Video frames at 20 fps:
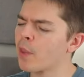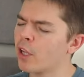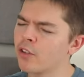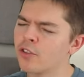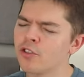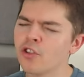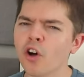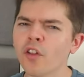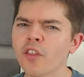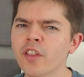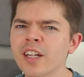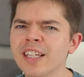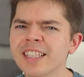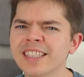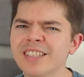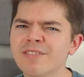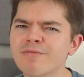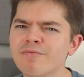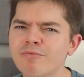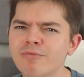Not that
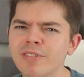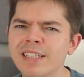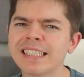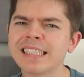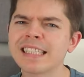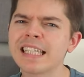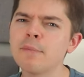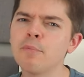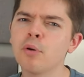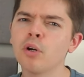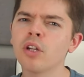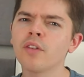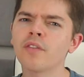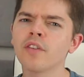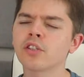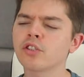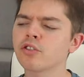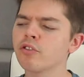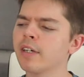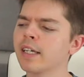it's a risky pull of
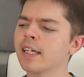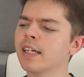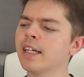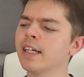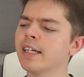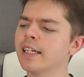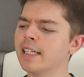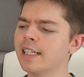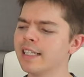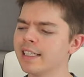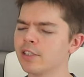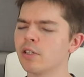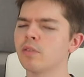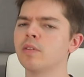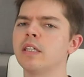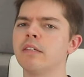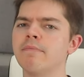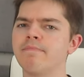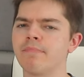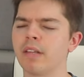the trigger, it is
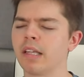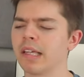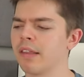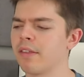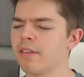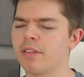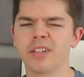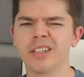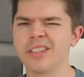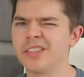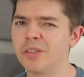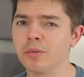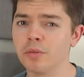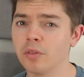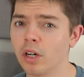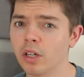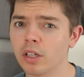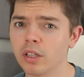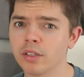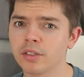only like $32,
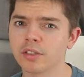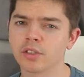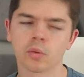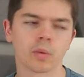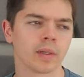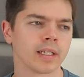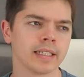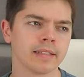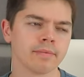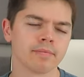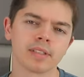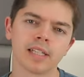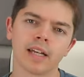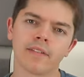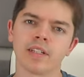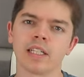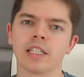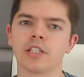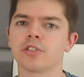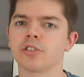
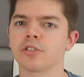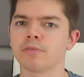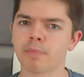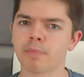27-ish